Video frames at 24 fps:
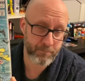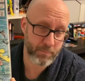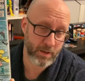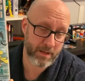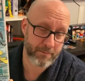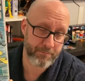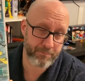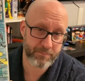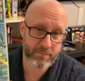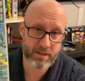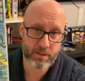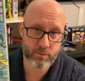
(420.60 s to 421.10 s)

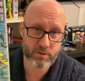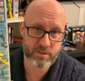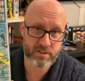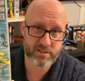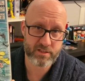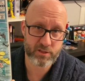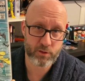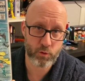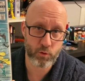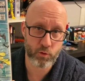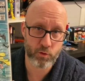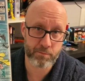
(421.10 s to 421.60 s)
but it was
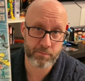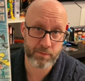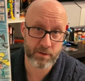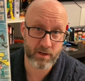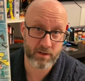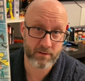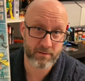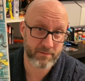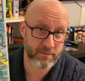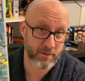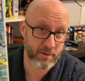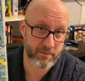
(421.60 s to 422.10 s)
just a cool
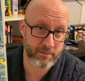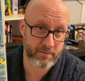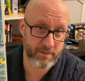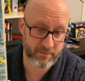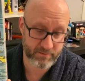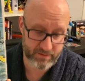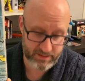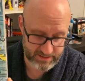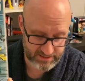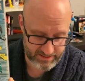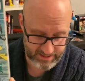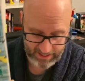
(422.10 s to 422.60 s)
book for
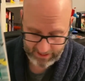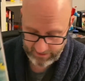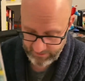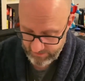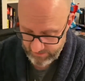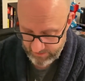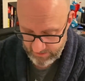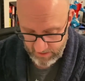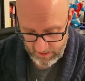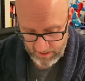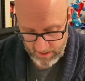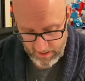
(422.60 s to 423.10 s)
50
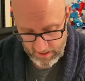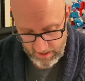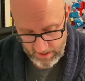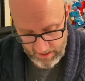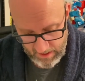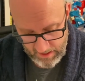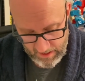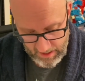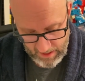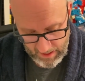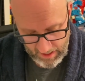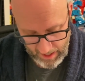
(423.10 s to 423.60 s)
cents.
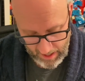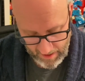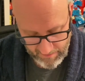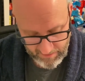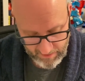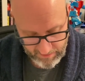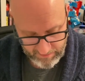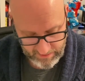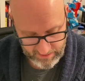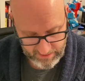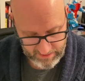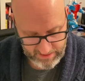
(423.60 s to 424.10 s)
And
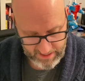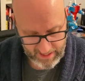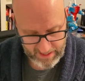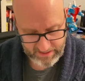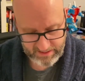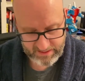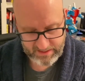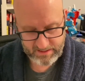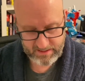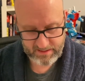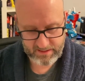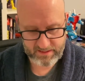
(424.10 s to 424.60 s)
then the
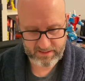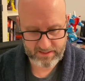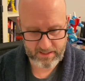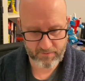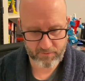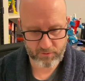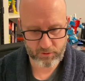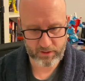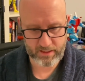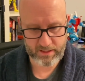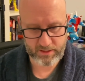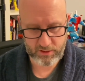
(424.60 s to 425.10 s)
next
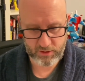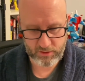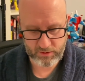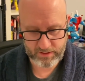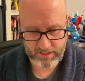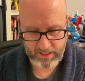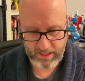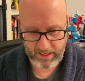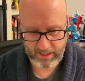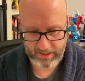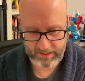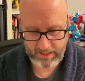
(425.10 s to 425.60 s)
several issues
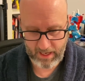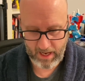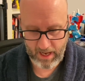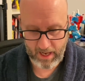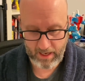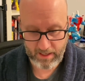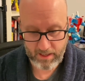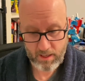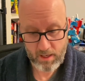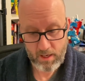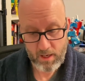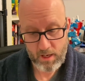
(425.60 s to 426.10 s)
that I
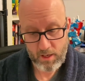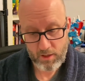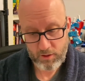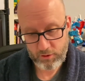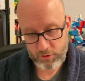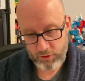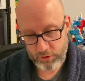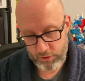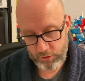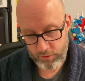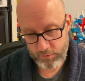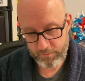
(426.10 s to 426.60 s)
got
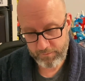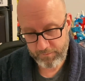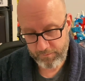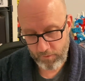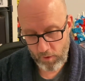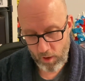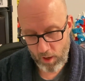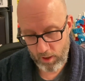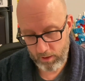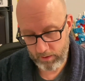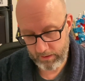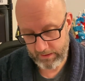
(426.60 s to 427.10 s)
do
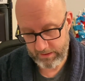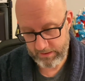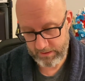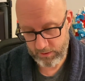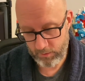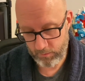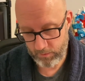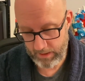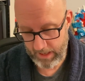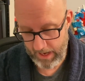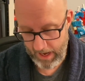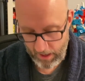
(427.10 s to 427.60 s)
fall
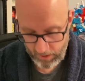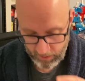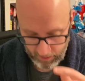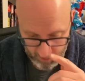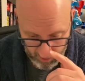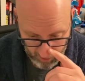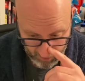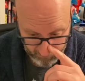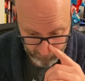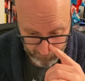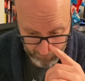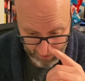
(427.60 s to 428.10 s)
into an era
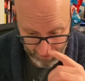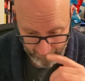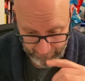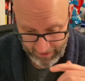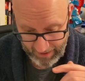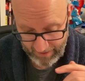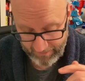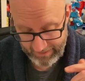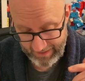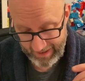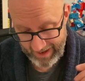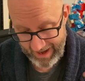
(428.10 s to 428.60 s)
of
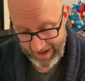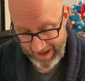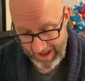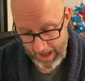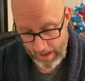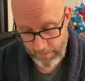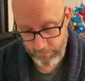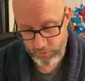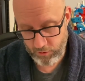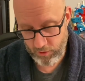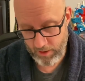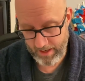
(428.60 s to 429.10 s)
Batman that I
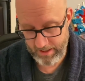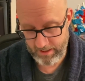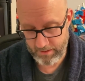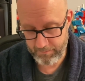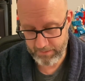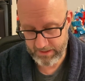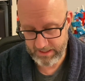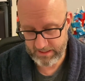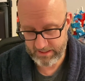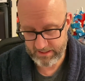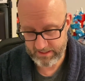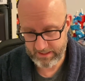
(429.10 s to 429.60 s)
am trying to
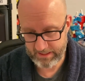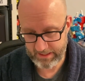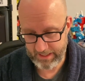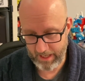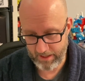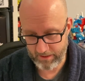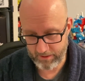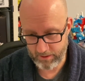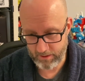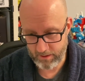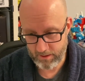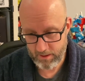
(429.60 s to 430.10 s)
piece
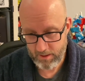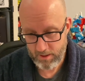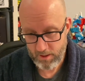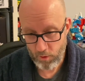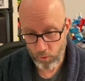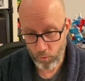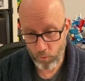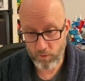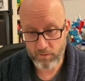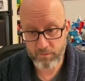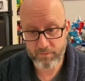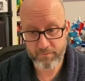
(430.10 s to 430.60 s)
together
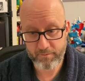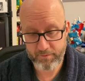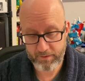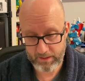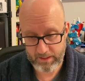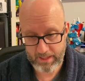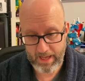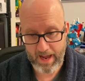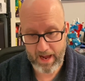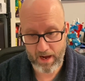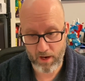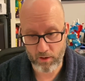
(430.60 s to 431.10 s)
or
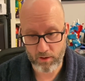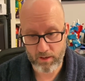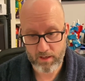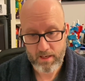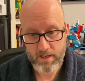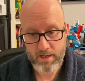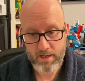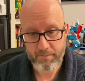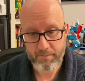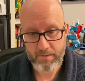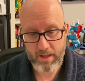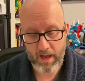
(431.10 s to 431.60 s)
fill out.
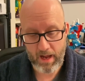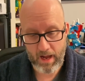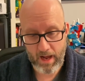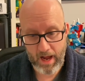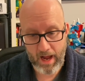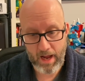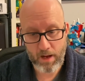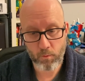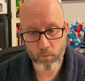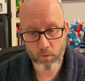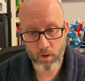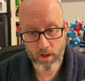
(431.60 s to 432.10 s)

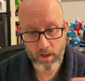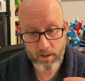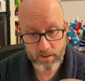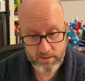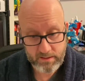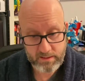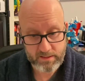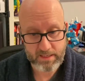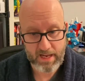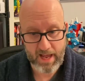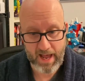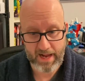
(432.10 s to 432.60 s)
I
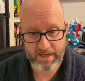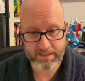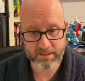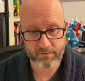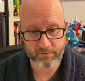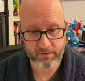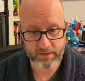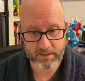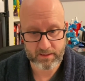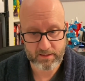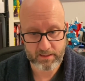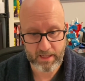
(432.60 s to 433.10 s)
was
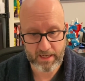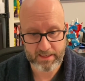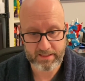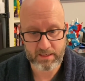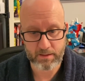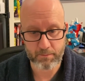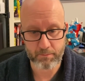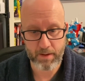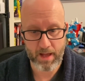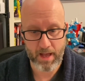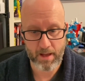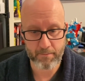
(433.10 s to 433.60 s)
actively
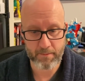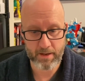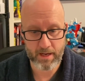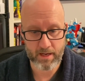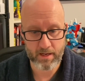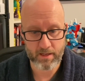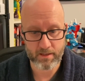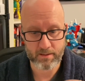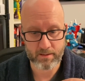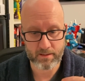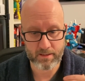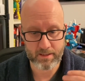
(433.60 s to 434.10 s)
collecting
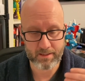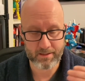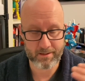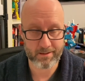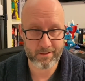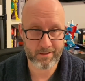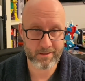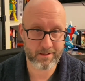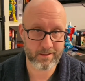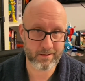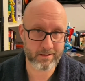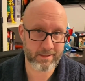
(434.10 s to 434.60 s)
Batman in
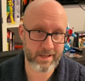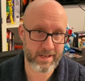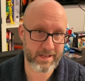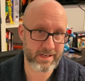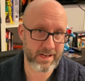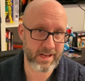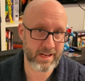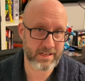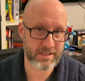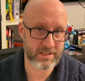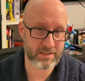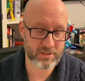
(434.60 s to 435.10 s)
the late
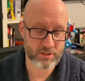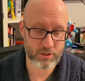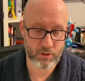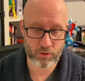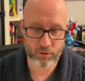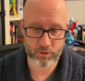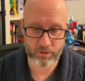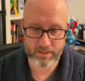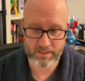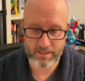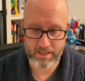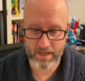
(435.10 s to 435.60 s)
80s,
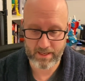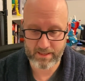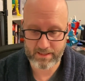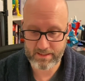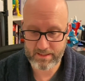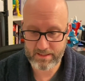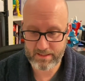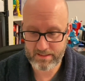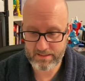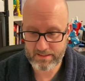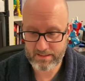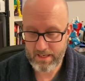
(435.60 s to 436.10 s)
early
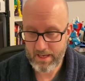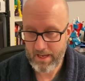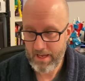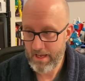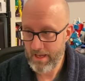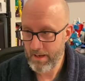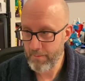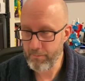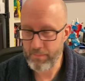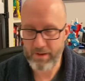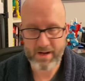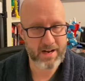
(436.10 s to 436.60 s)
90s,
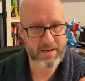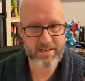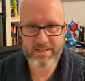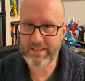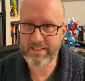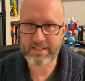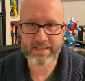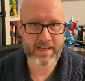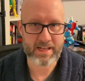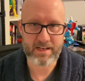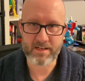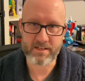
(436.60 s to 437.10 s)
but I
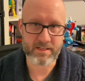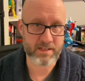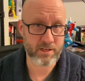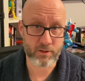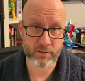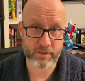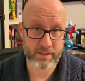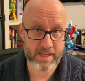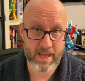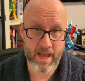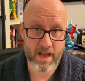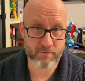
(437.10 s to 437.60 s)
didn't get
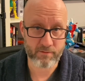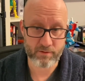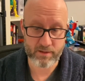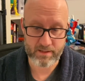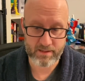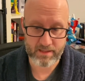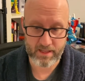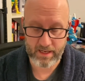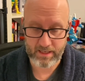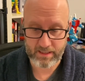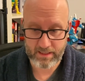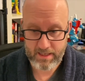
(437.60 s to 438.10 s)
nearly
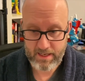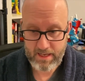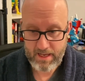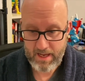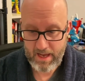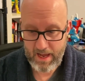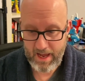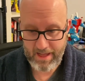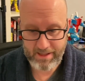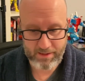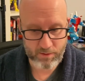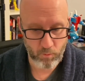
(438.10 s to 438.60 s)
everything,
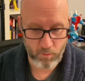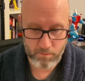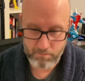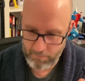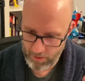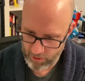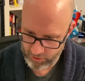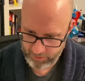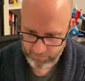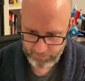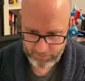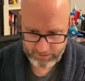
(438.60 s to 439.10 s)
and there were
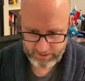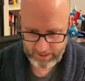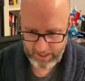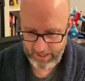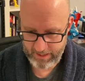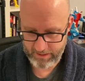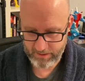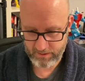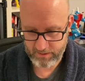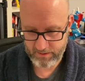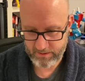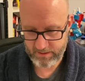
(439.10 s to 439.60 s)
multiple
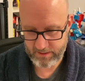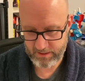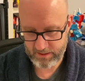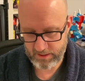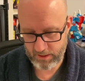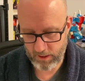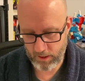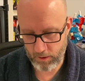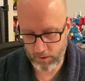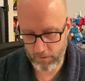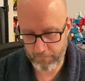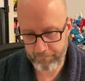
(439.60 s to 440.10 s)
titles.
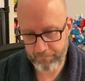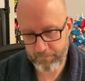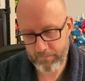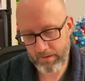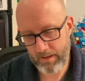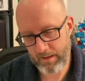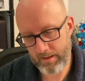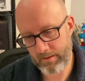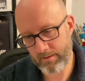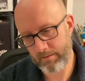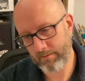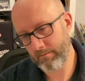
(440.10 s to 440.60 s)
So
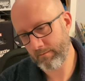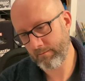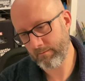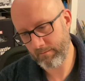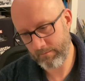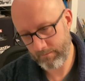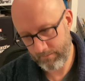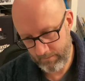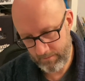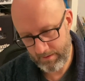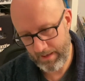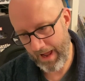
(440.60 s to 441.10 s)

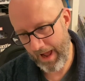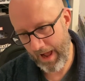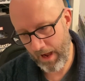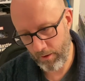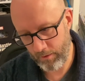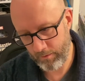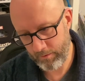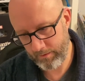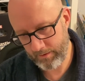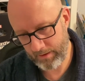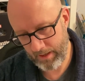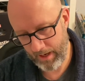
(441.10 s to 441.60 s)

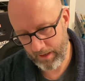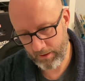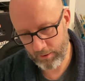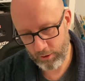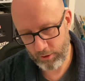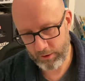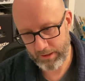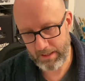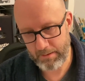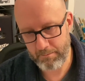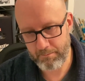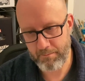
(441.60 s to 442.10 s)
now, kind of
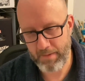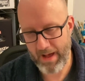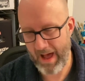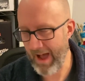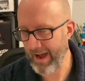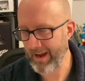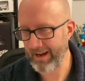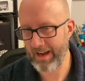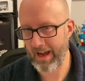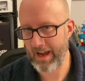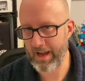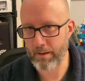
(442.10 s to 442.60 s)
looking
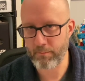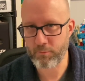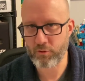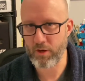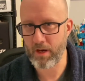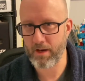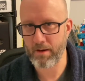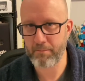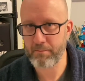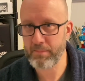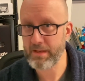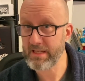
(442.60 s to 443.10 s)
back, I am
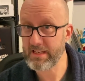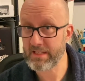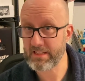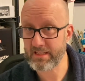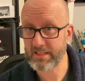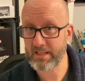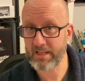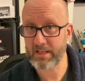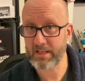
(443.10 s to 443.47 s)
trying to piece